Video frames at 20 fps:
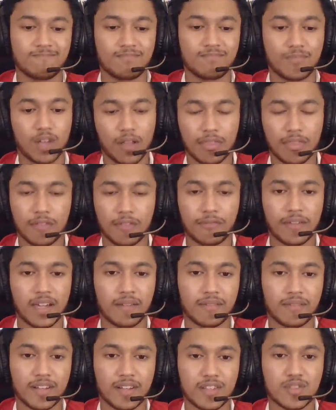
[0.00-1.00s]
not the
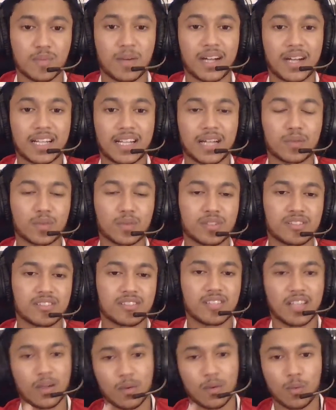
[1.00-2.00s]
favorites, but I would
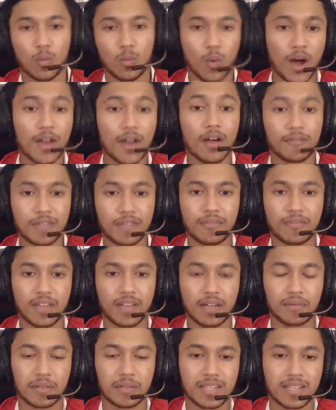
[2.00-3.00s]
say one of the
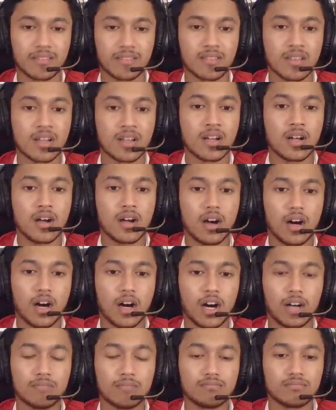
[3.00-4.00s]
favorites
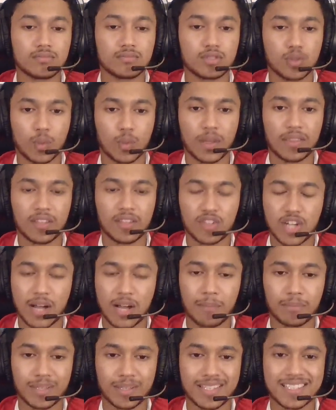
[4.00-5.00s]
to win the
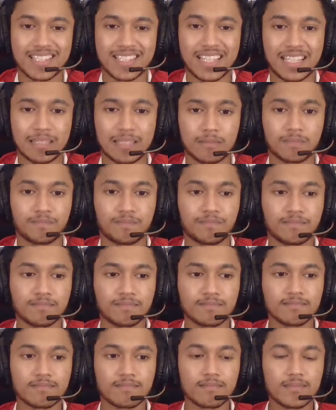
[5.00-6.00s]
Champions League.
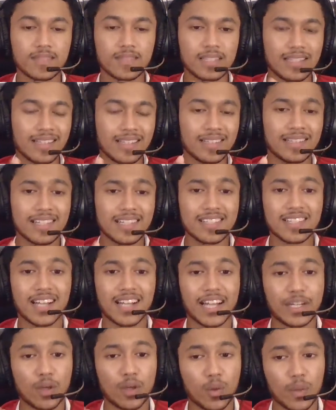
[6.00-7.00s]
Listen,
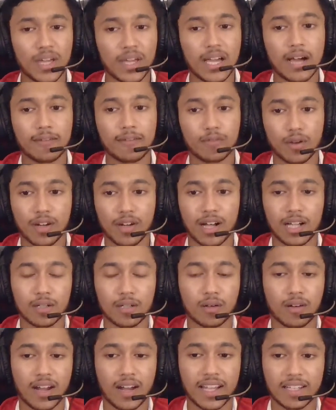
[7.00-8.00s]
I know we have
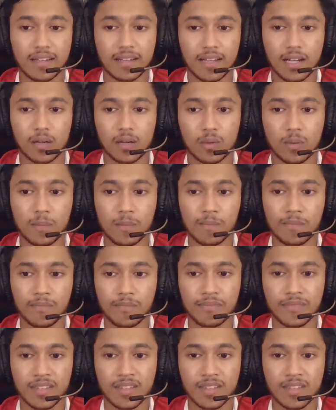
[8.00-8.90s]
Ronaldo right now.